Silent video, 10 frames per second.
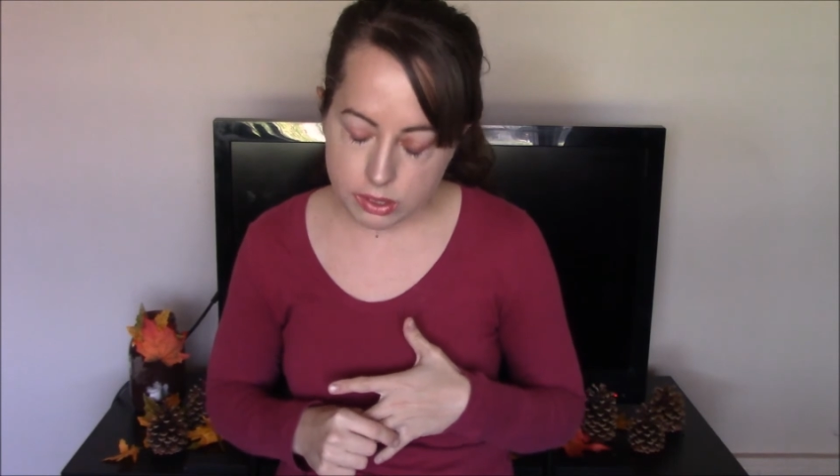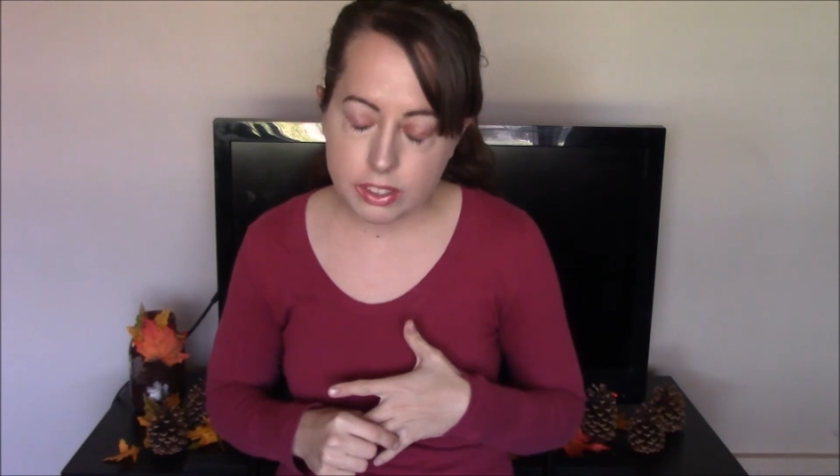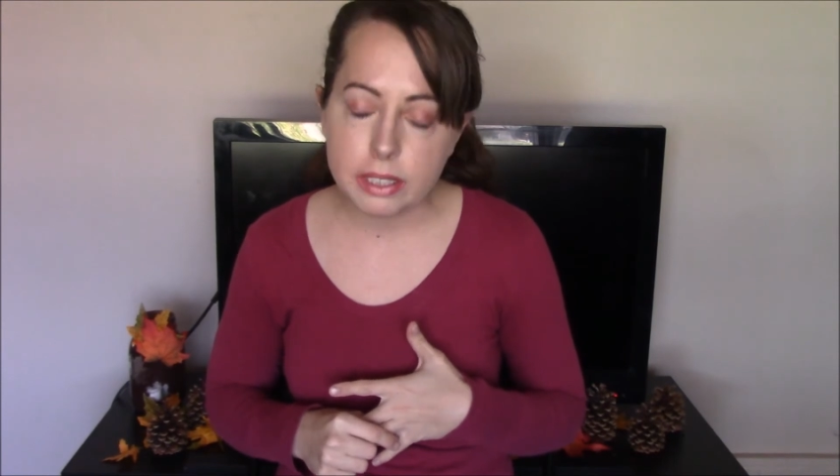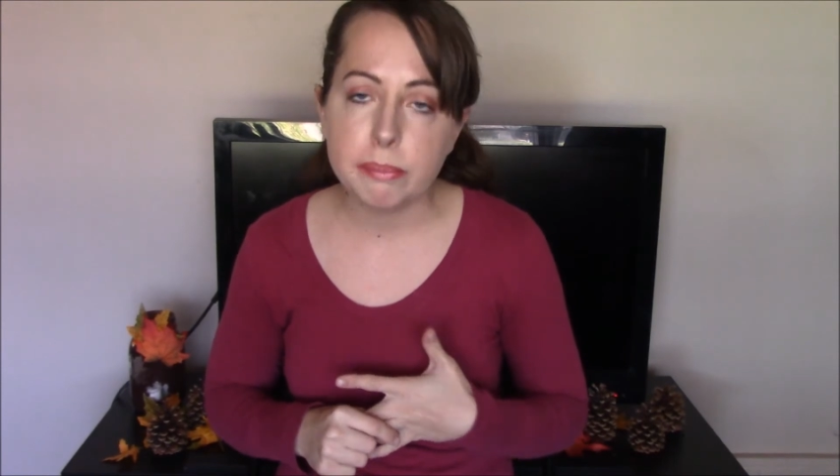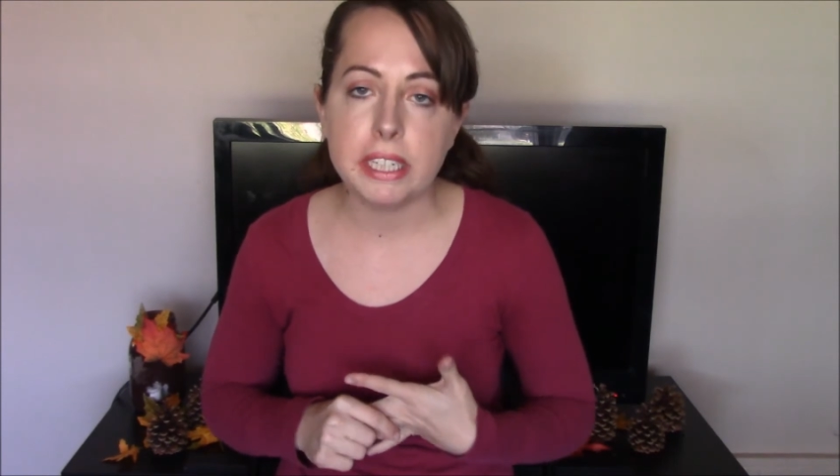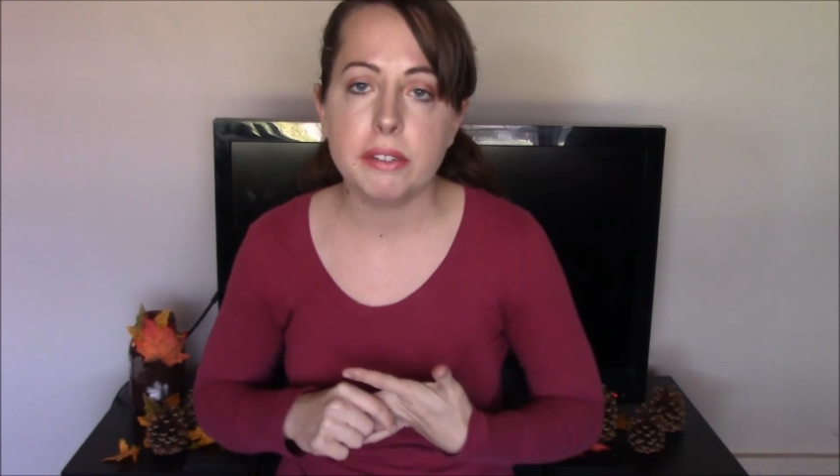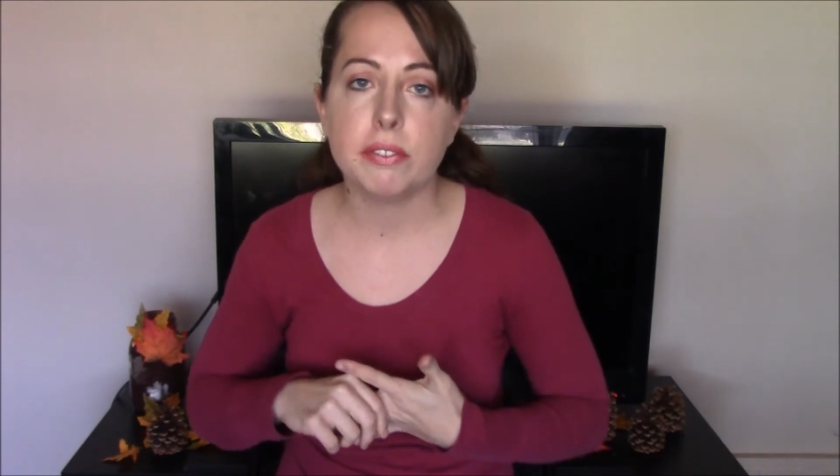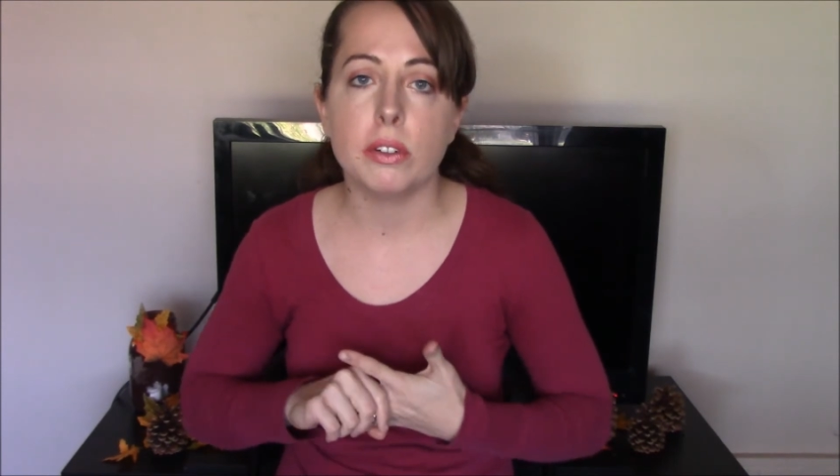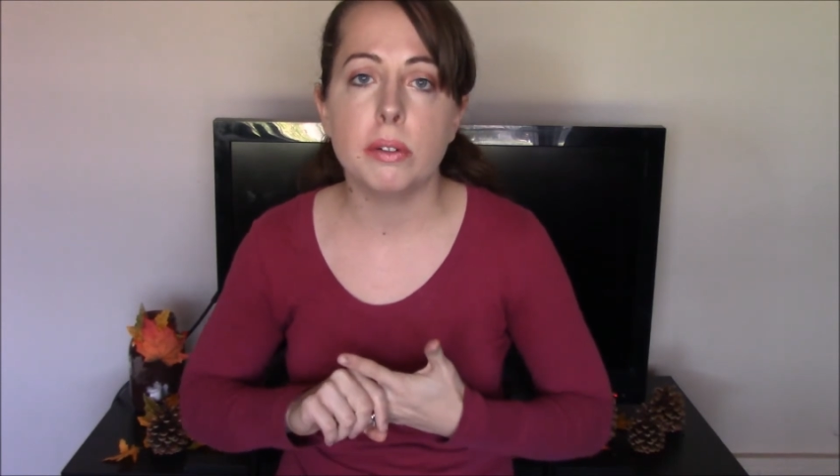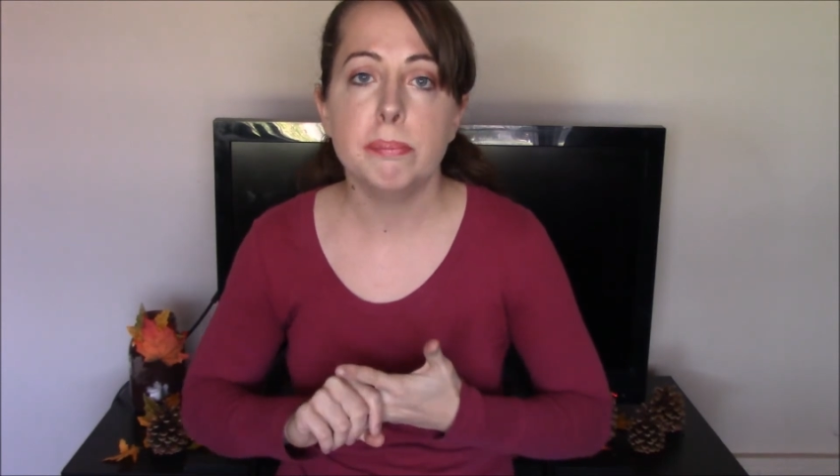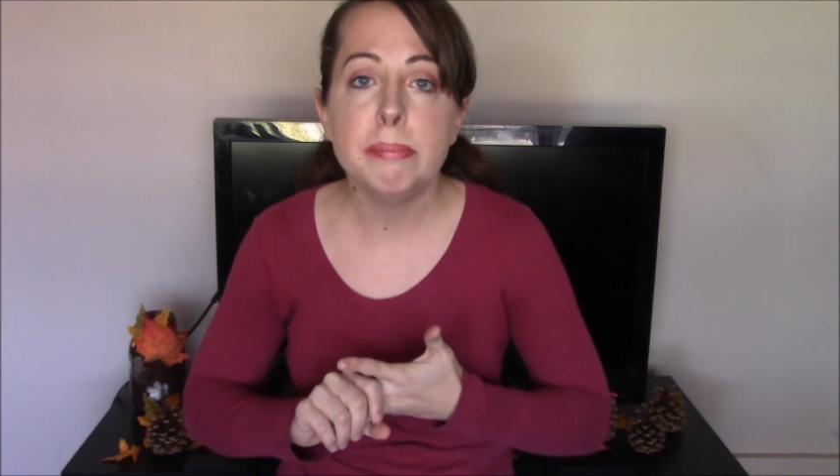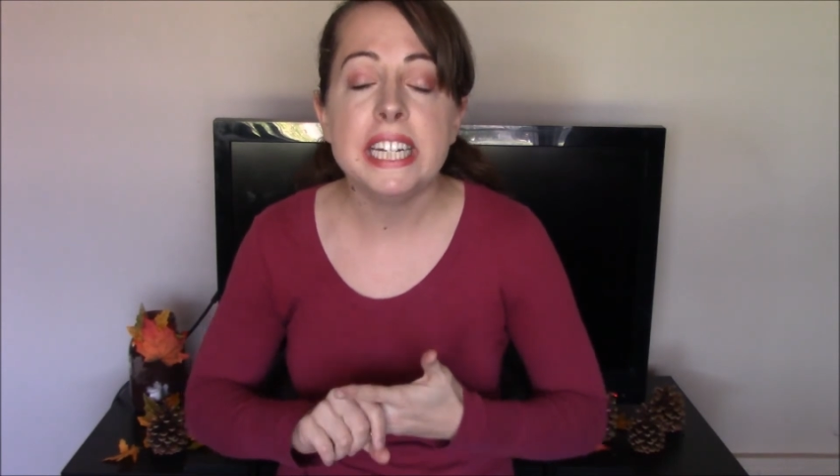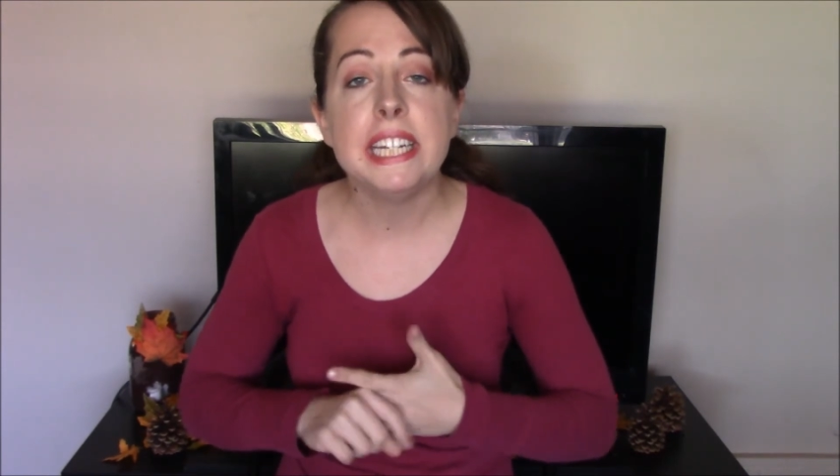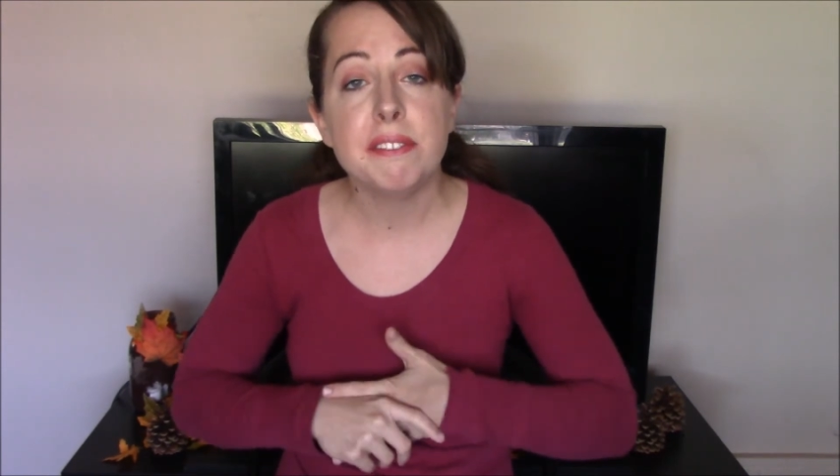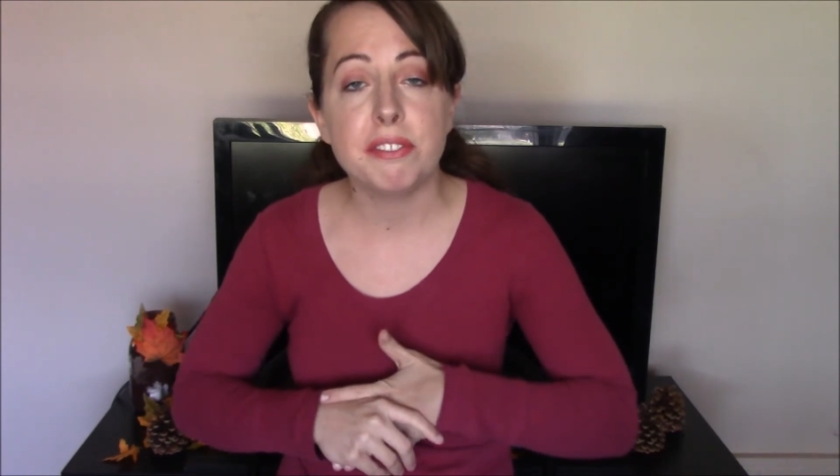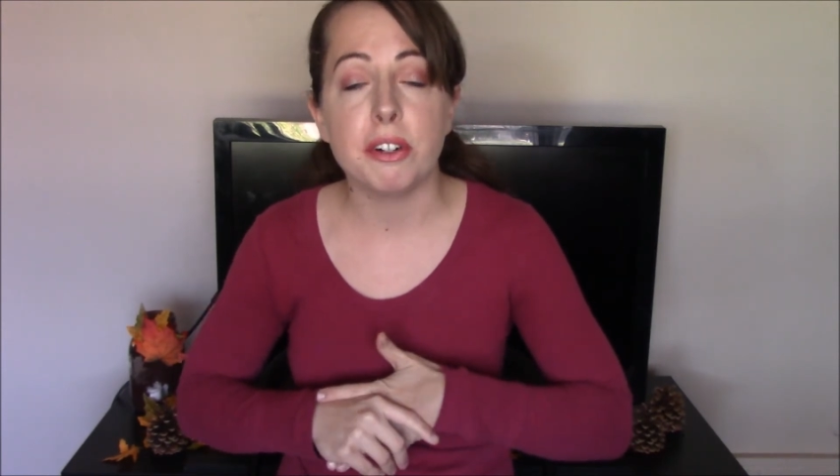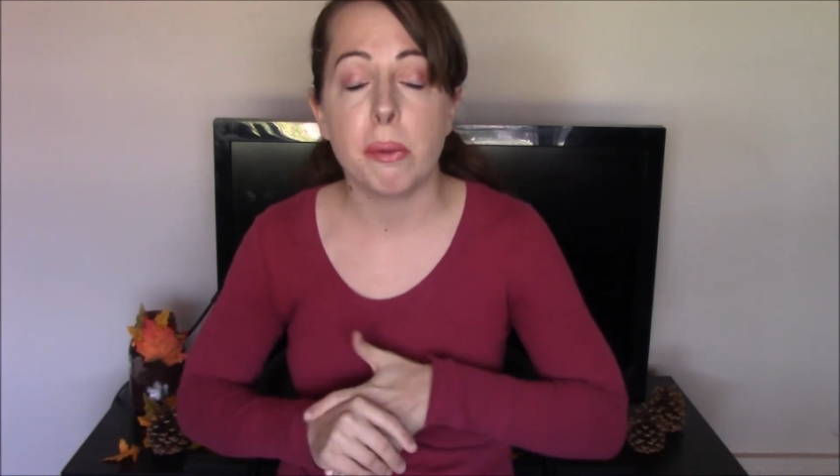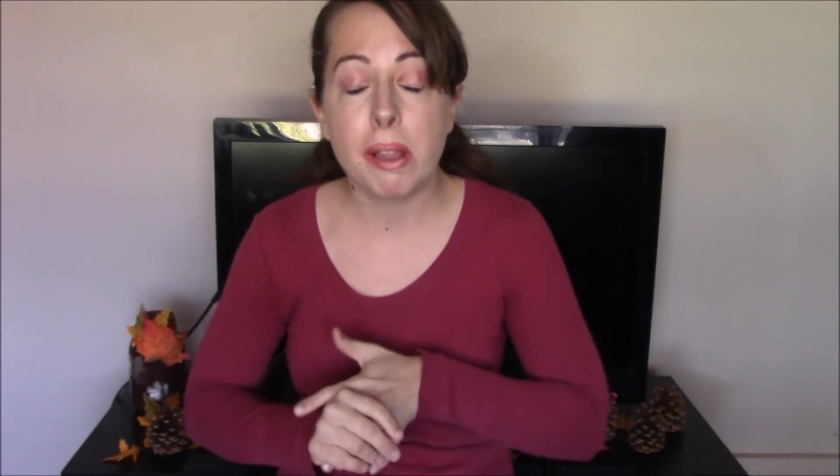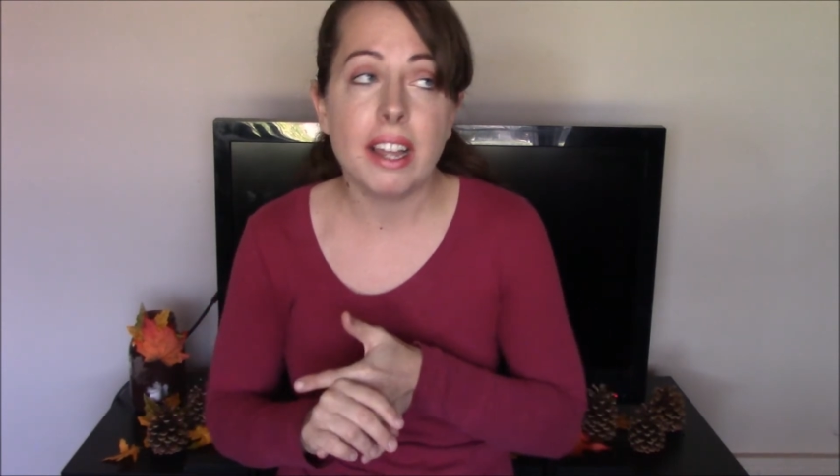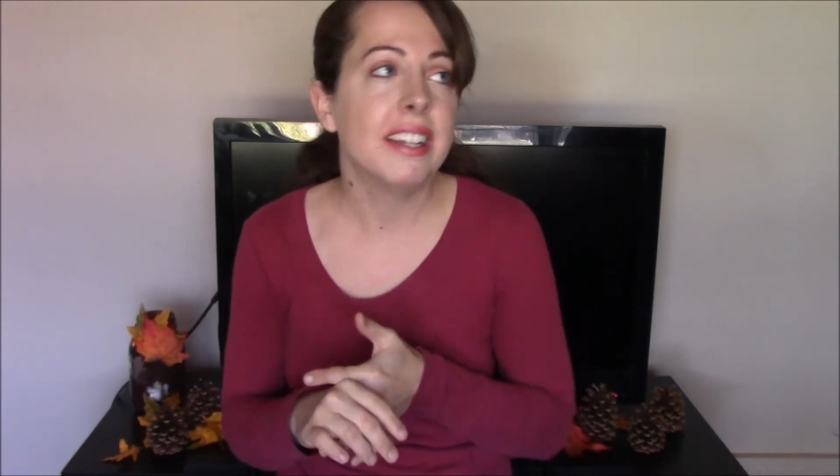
something meaningful, meaningful.